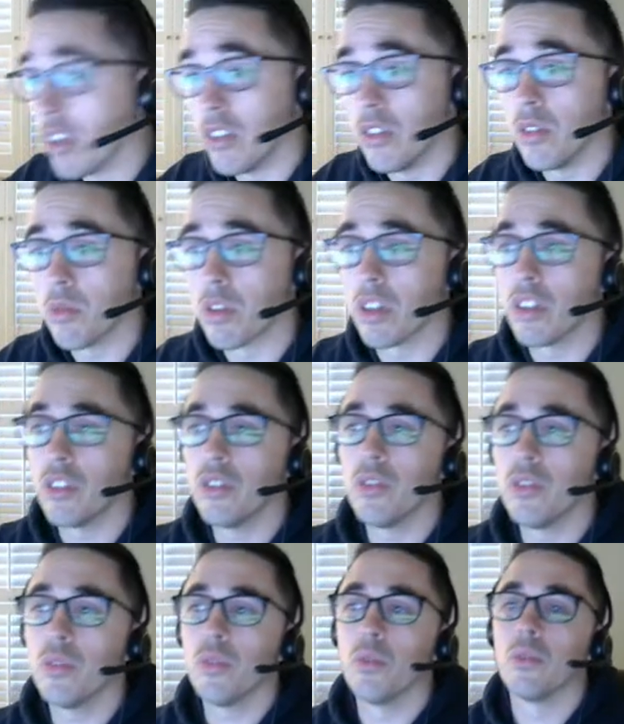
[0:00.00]
to do, we're going to
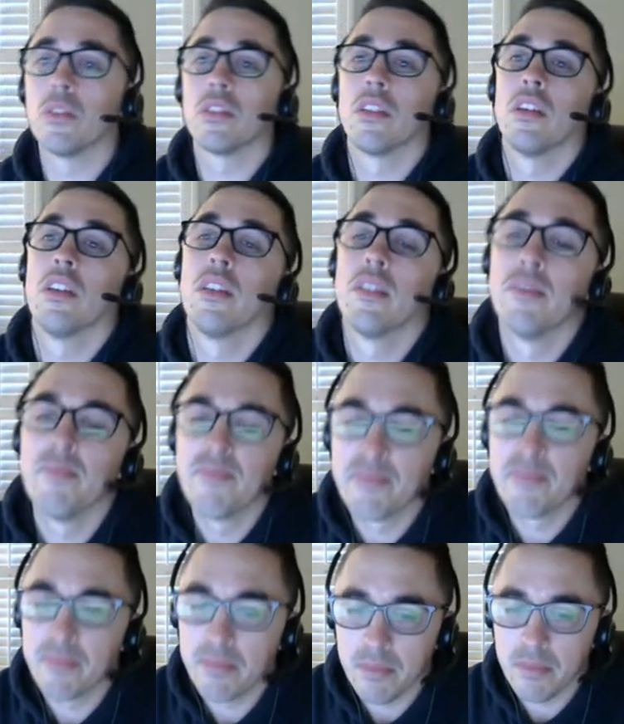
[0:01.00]
use,
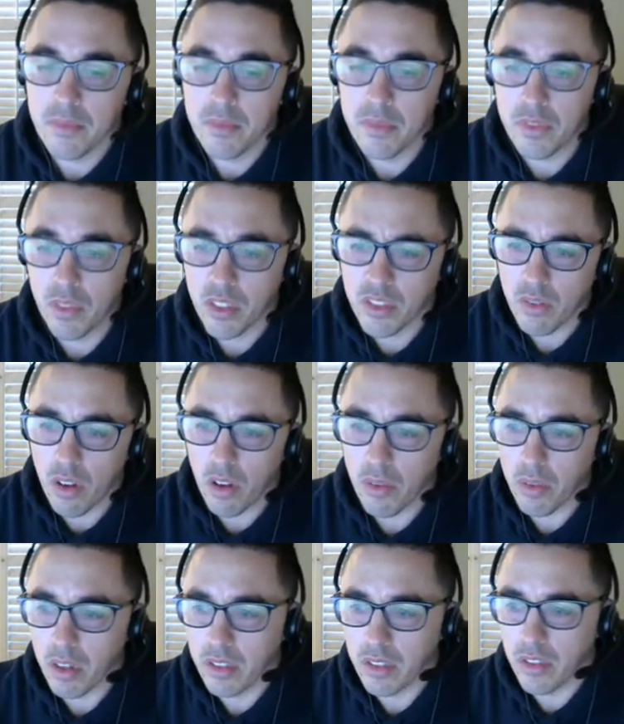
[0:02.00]
first of all,
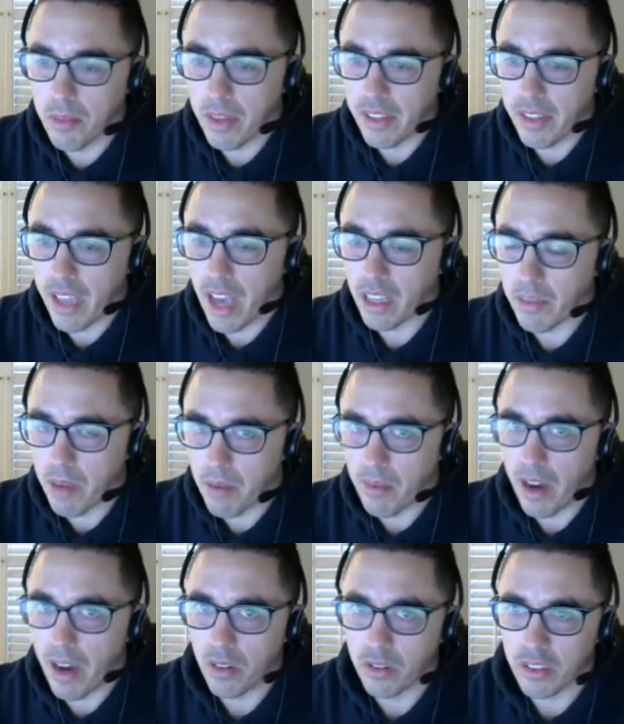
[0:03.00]
we're going to talk about the Occupy
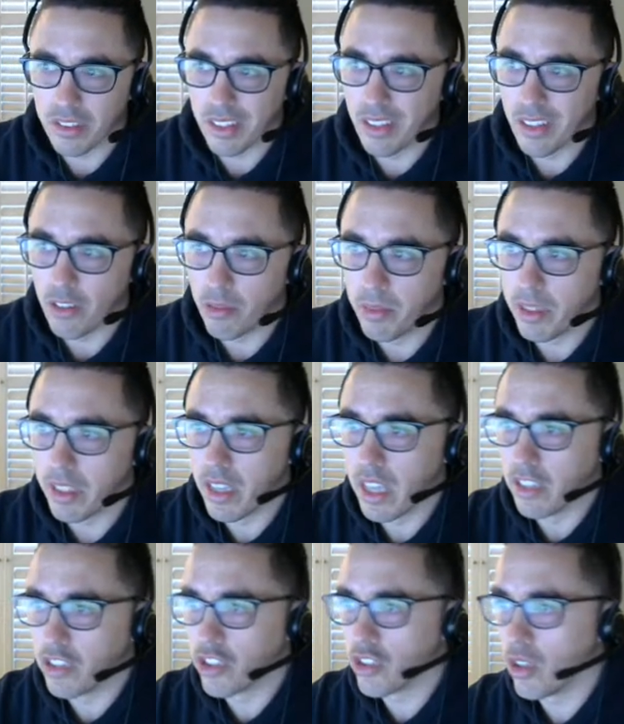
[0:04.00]
model just a little bit
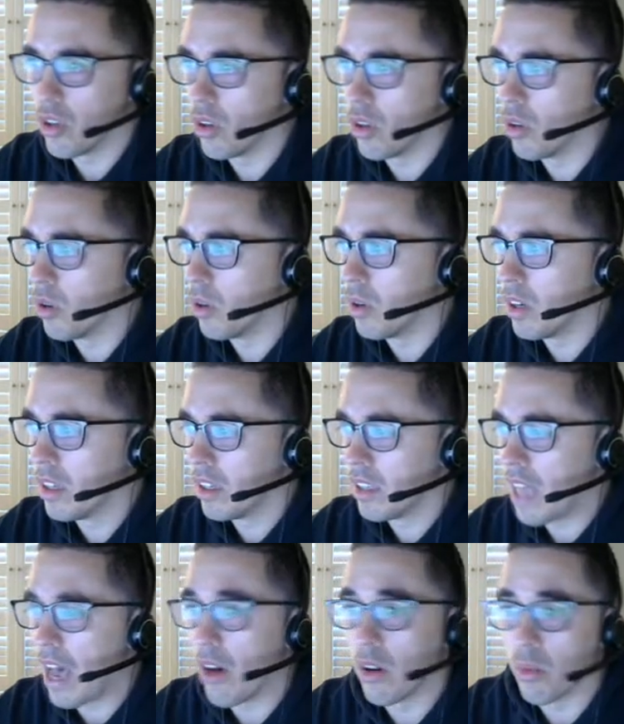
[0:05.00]
and show
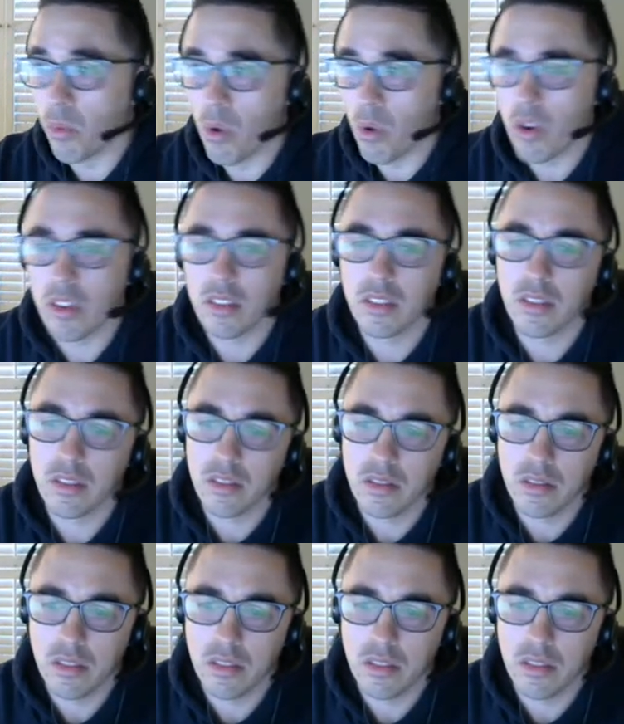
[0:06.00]
how it works,